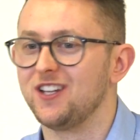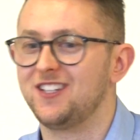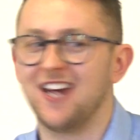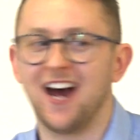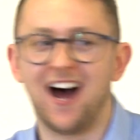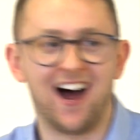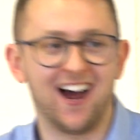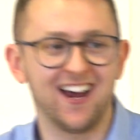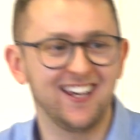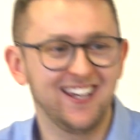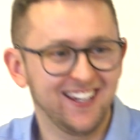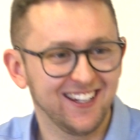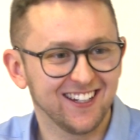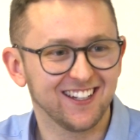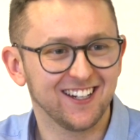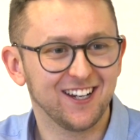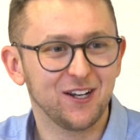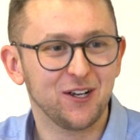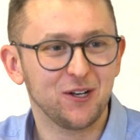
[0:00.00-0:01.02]
to die,
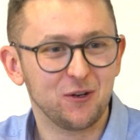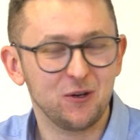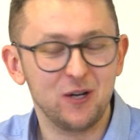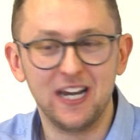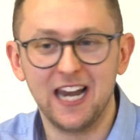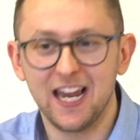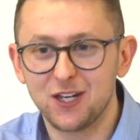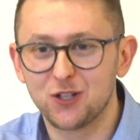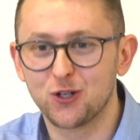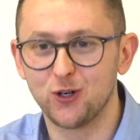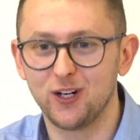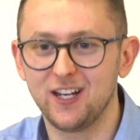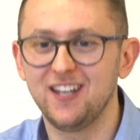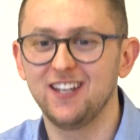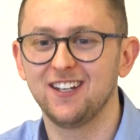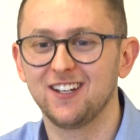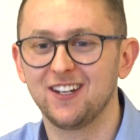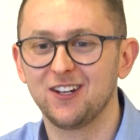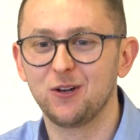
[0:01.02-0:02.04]

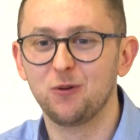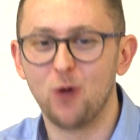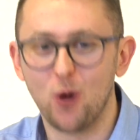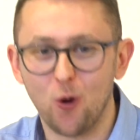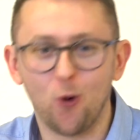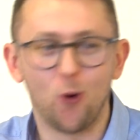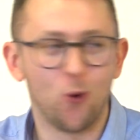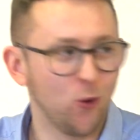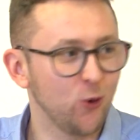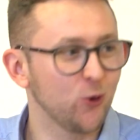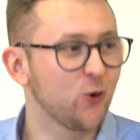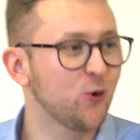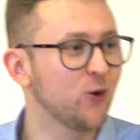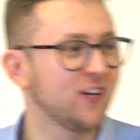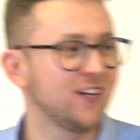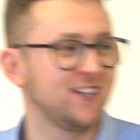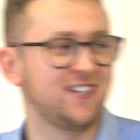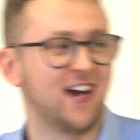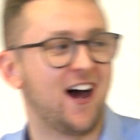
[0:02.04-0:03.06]
literally. We're all
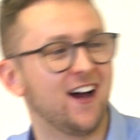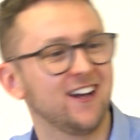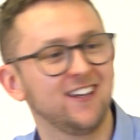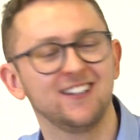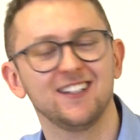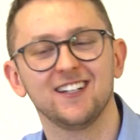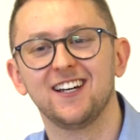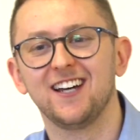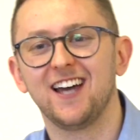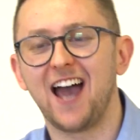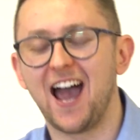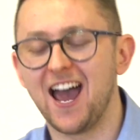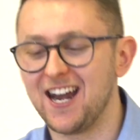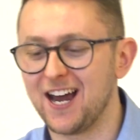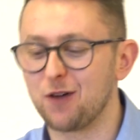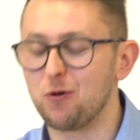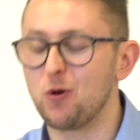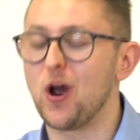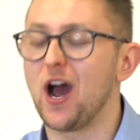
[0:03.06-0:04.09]
going to die.
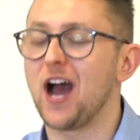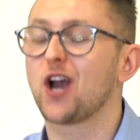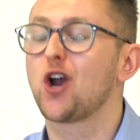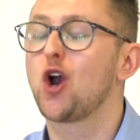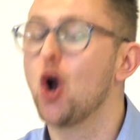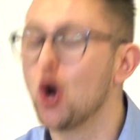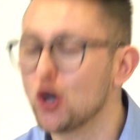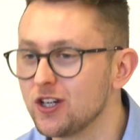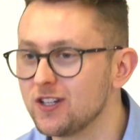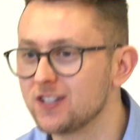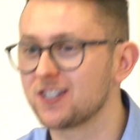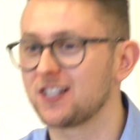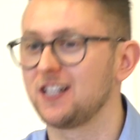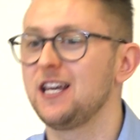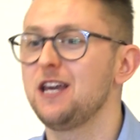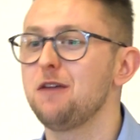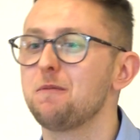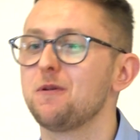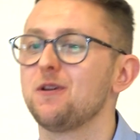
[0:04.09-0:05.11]
And I, I couldn't
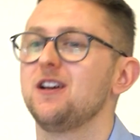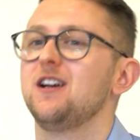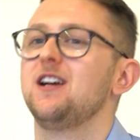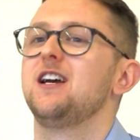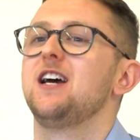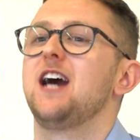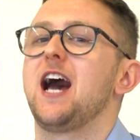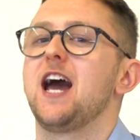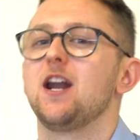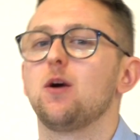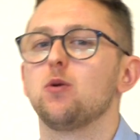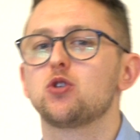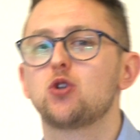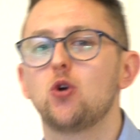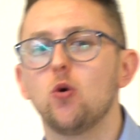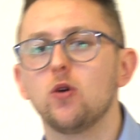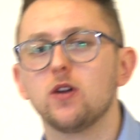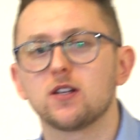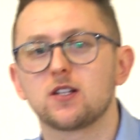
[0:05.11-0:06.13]
sleep. And I was
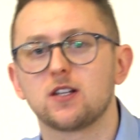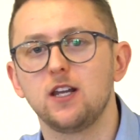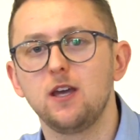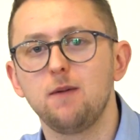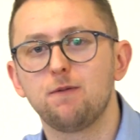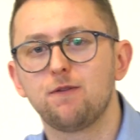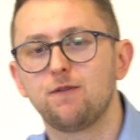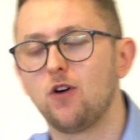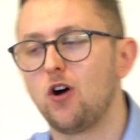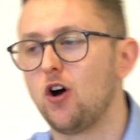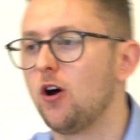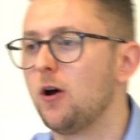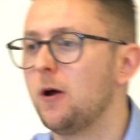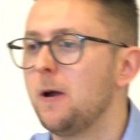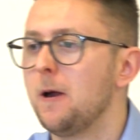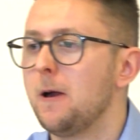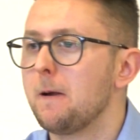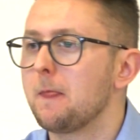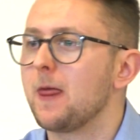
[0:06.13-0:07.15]
going to sleep
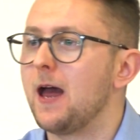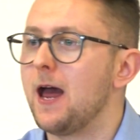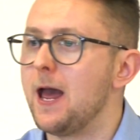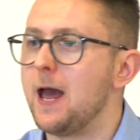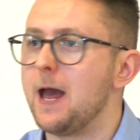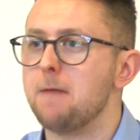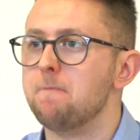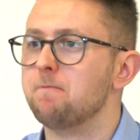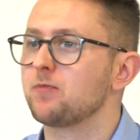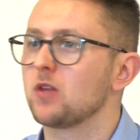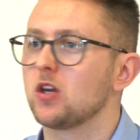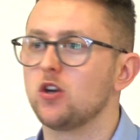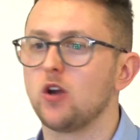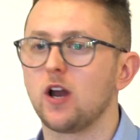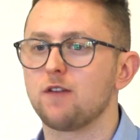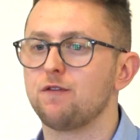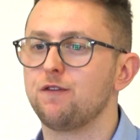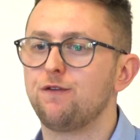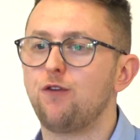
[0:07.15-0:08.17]
for um, you know,
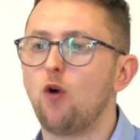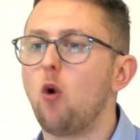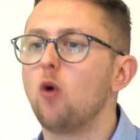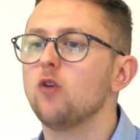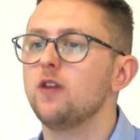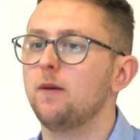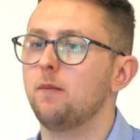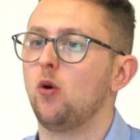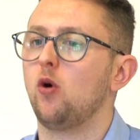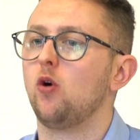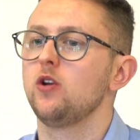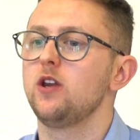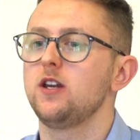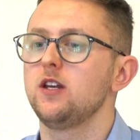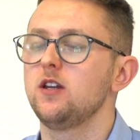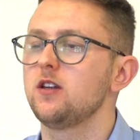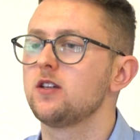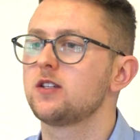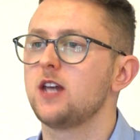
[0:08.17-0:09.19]
like four in the
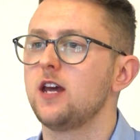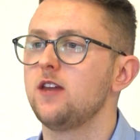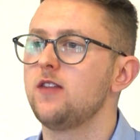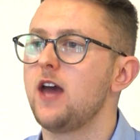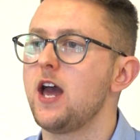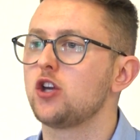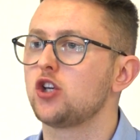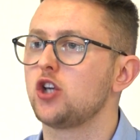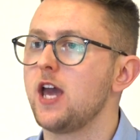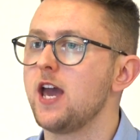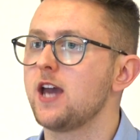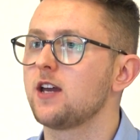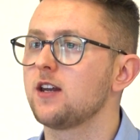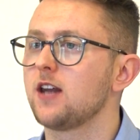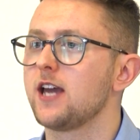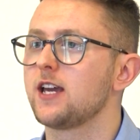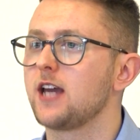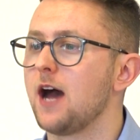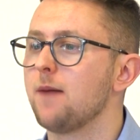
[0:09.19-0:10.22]
morning, sitting there shaking,
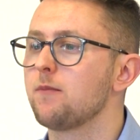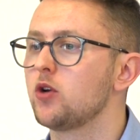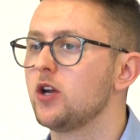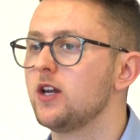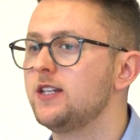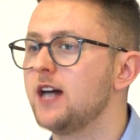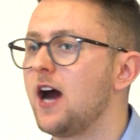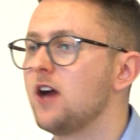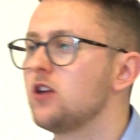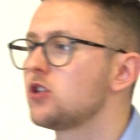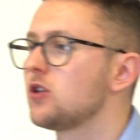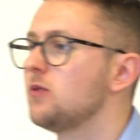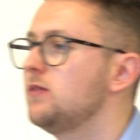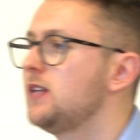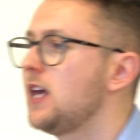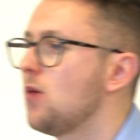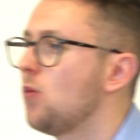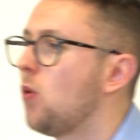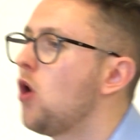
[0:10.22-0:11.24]
like, I'm going to die
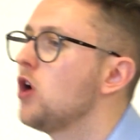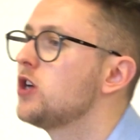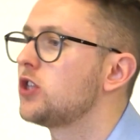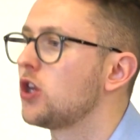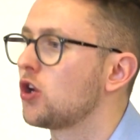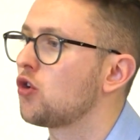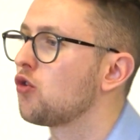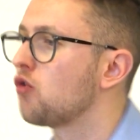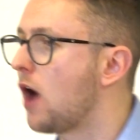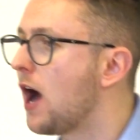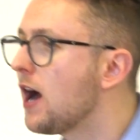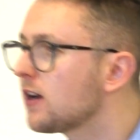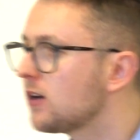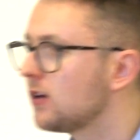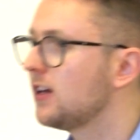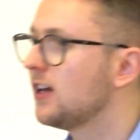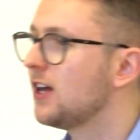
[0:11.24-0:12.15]
someday. What is the crack